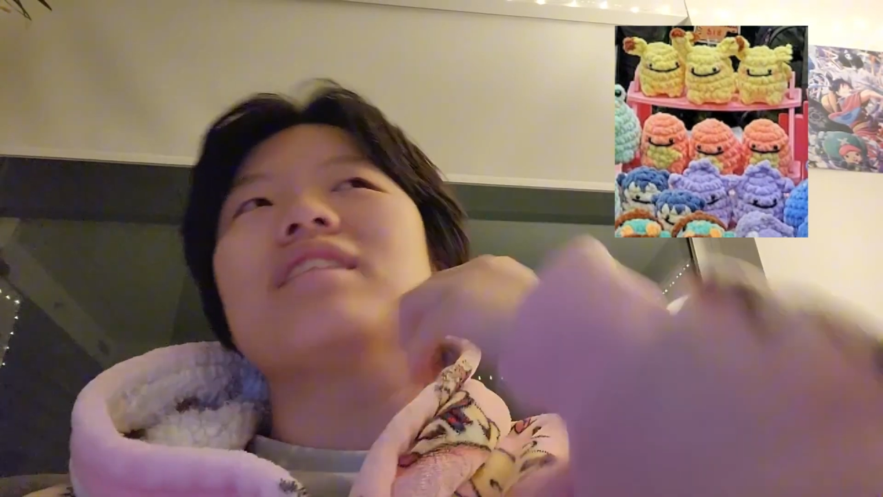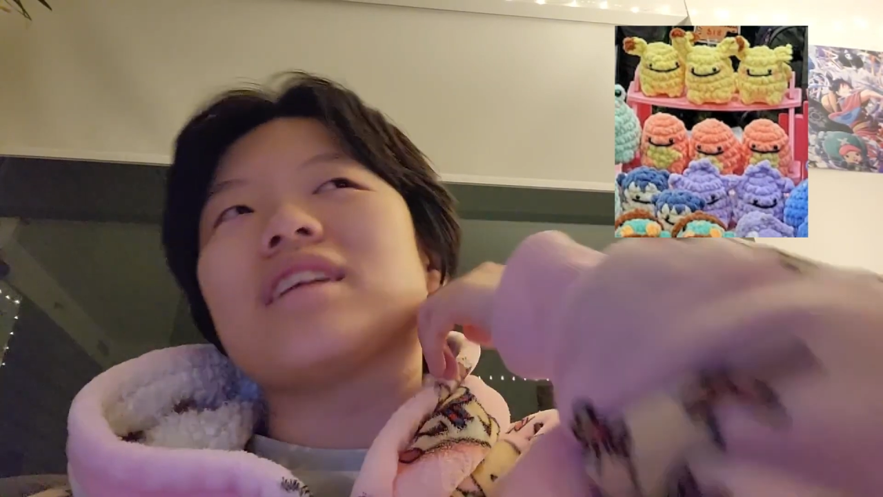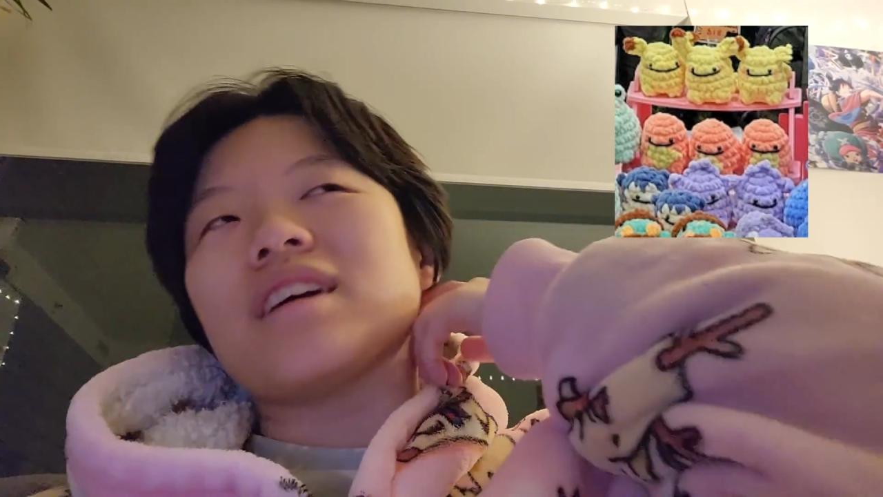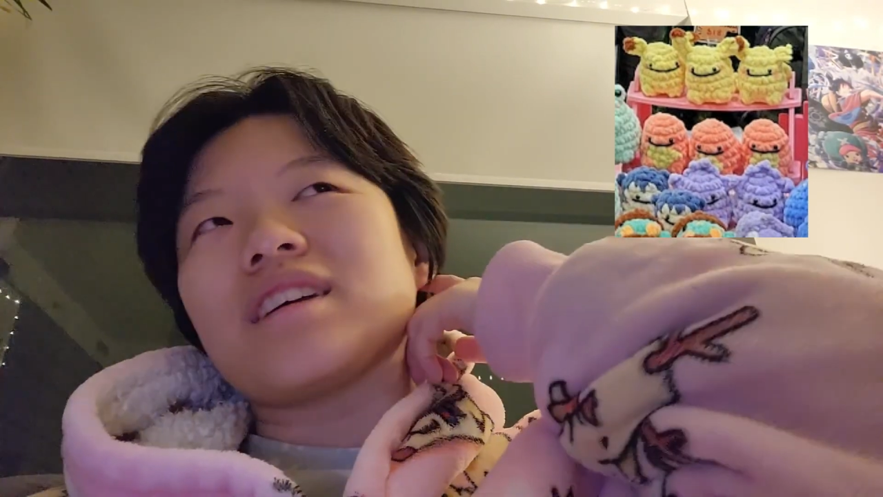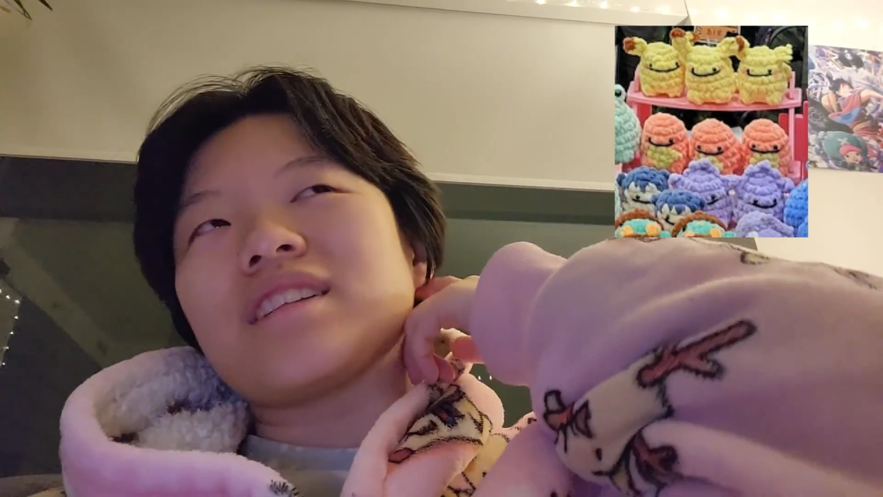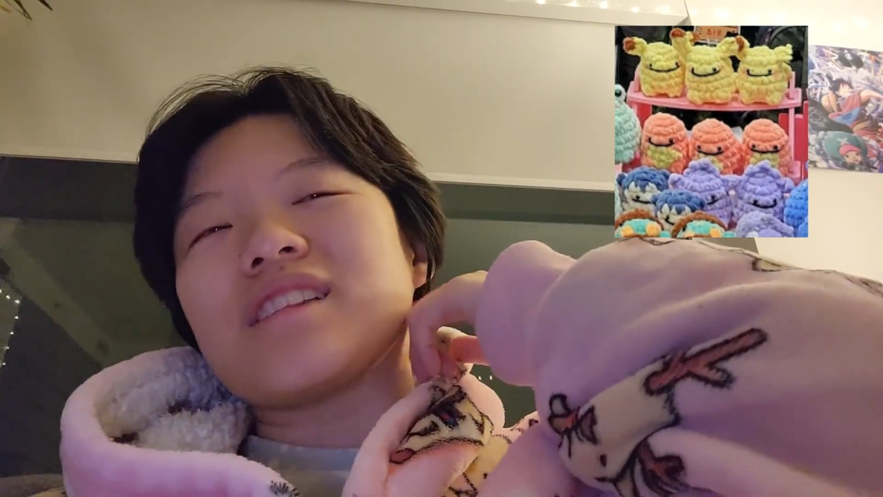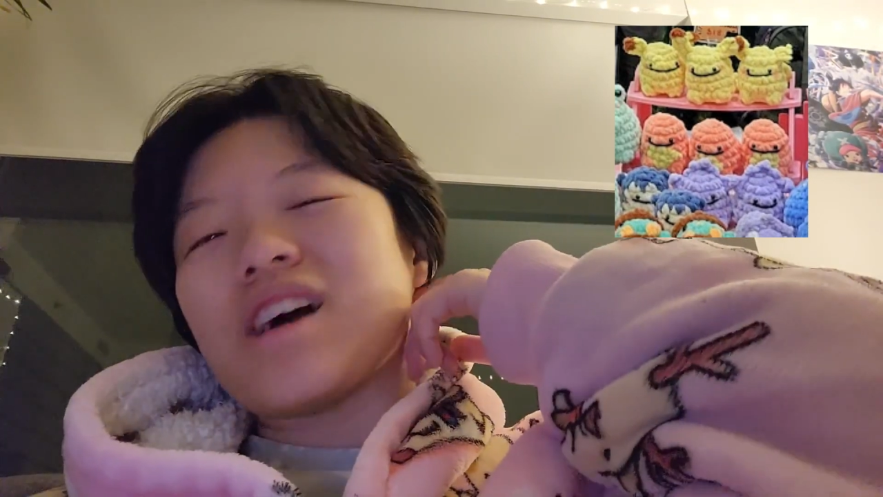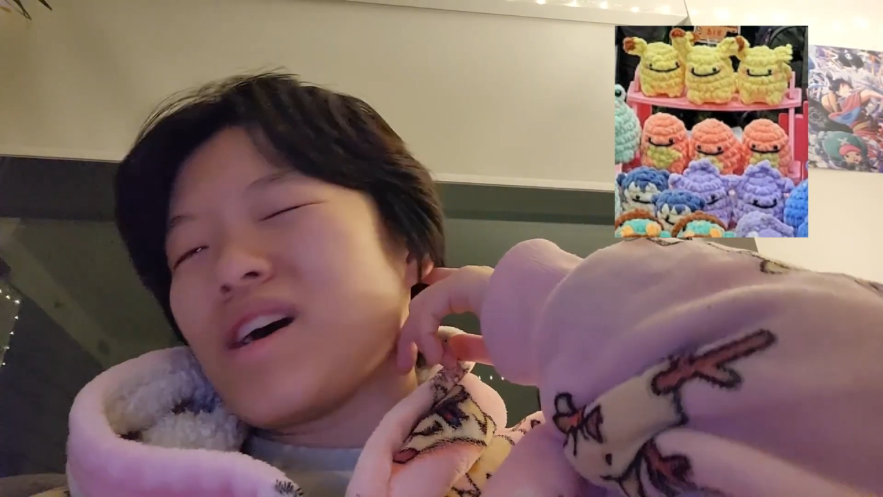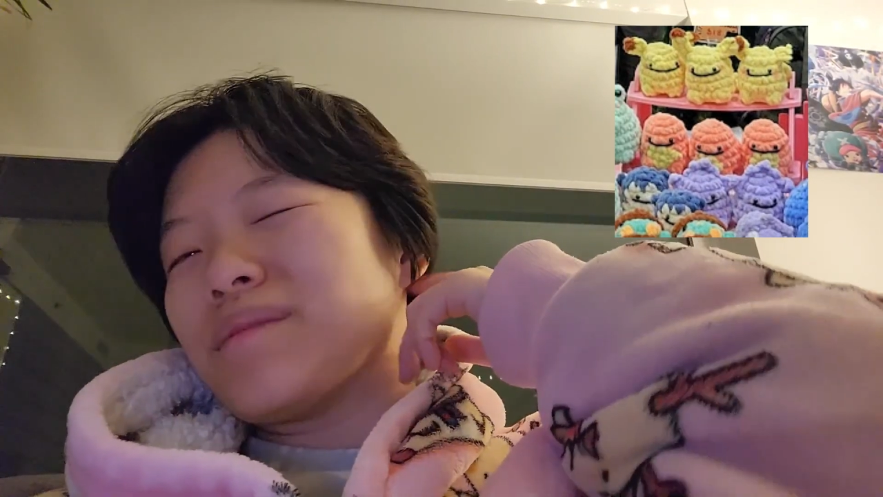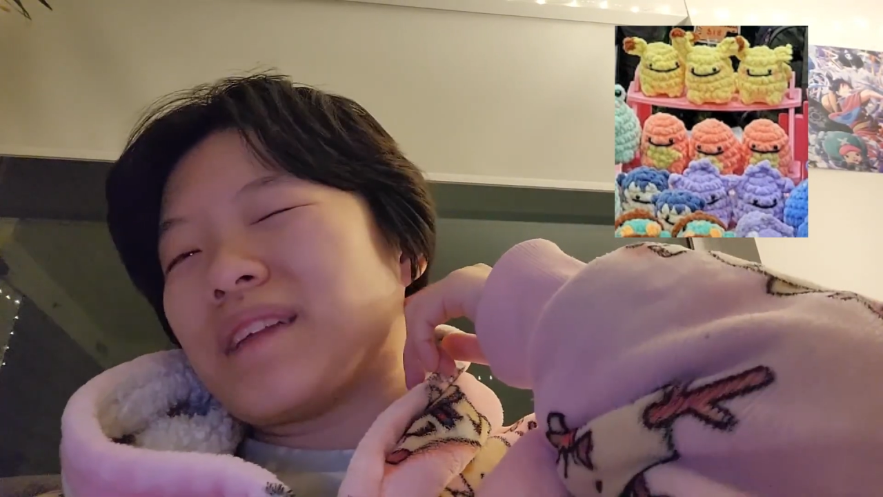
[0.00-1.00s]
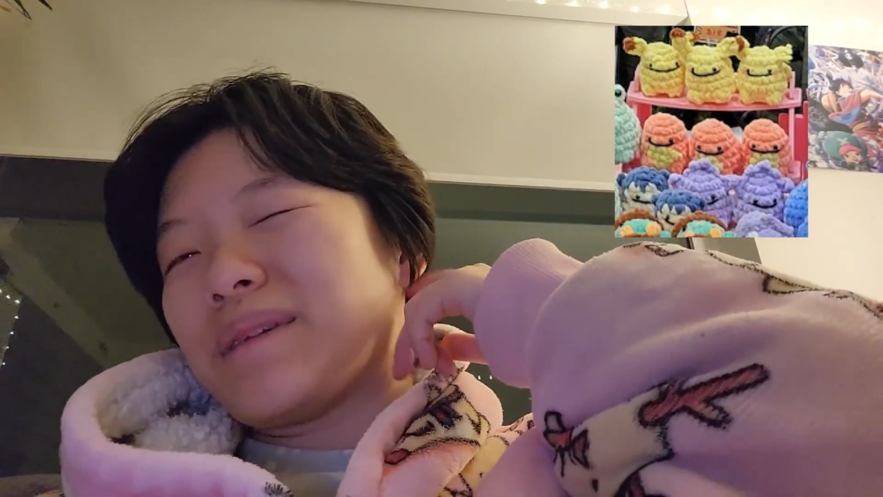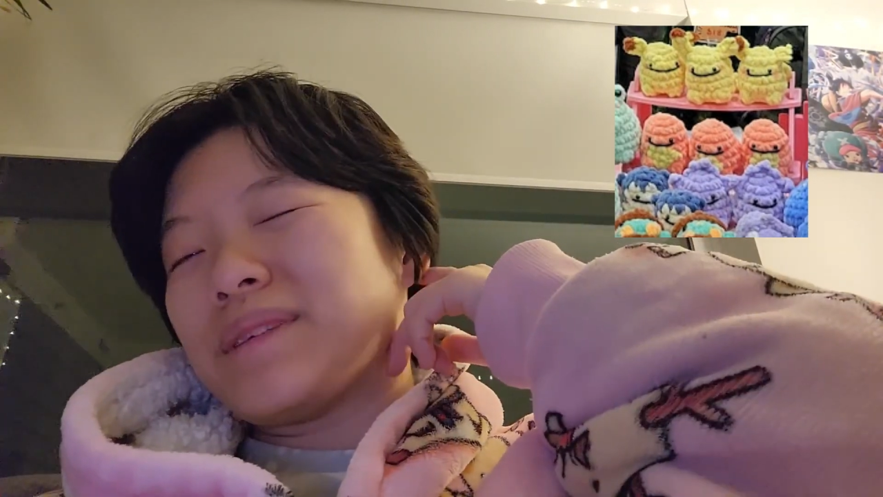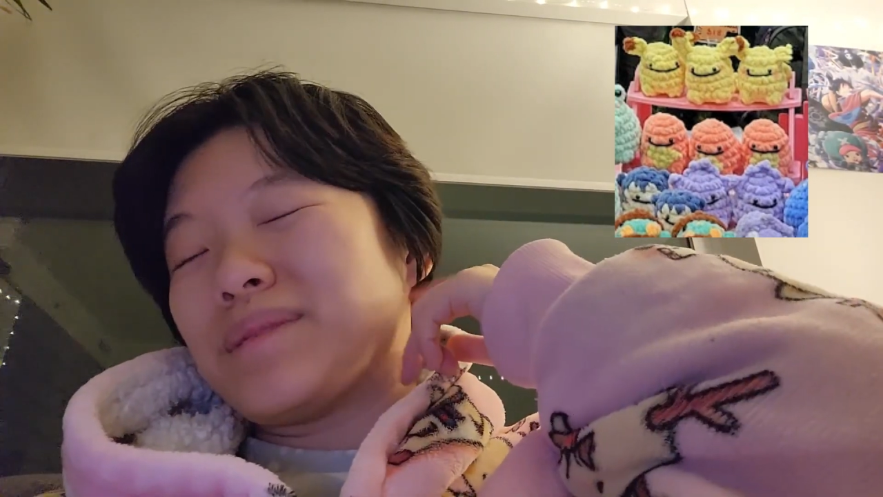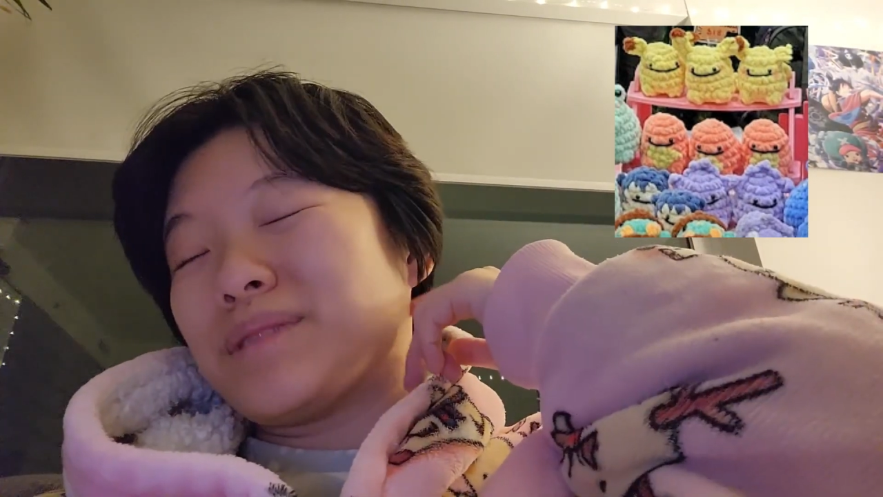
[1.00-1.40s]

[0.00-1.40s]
like not that many